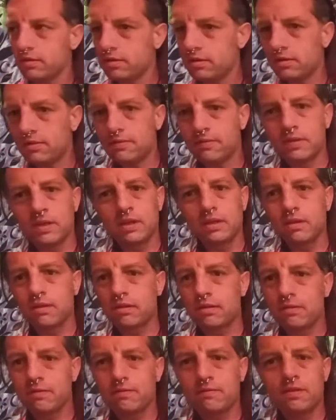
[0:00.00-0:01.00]
Just
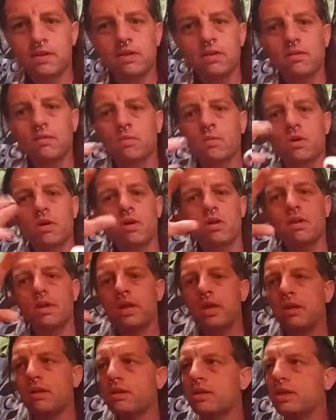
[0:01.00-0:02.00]
feel, feel it. Where the
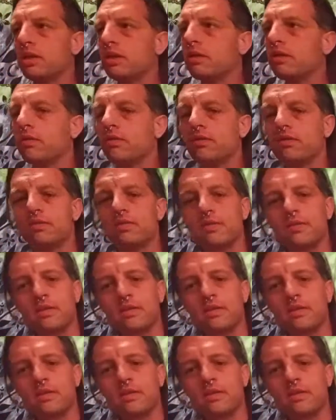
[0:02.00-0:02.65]
energy goes,